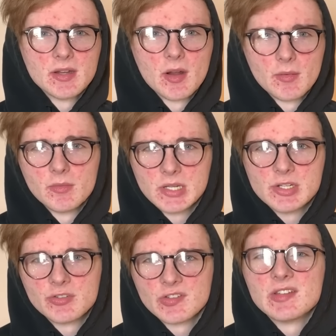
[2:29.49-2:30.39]
on
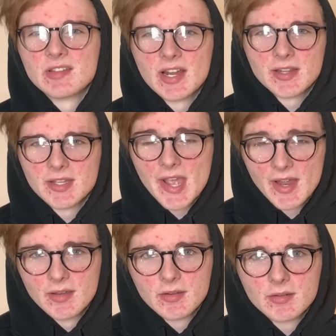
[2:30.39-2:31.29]
each season at the
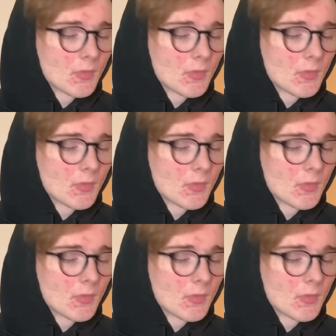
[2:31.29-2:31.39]
end.